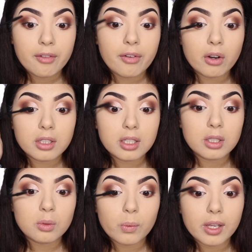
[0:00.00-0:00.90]

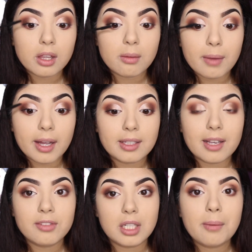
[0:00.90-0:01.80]
falsies with my, because
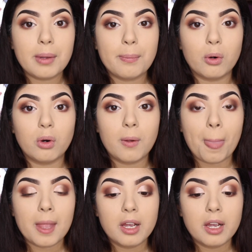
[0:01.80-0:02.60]
I've seen people